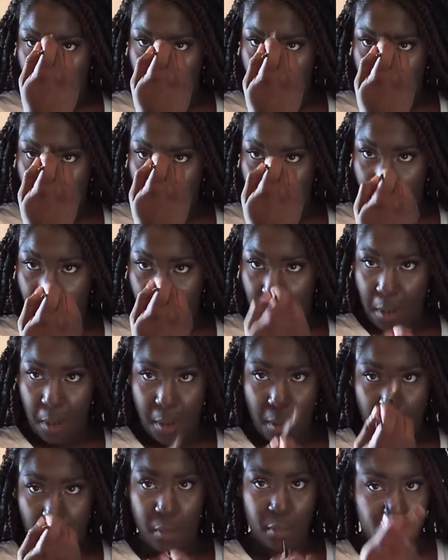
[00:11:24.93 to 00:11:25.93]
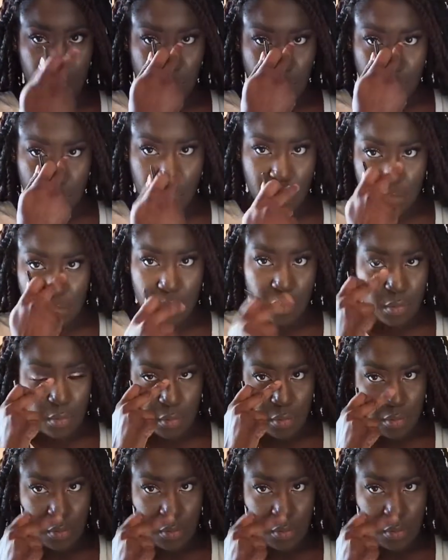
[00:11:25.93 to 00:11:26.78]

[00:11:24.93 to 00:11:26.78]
the emphasis on the bones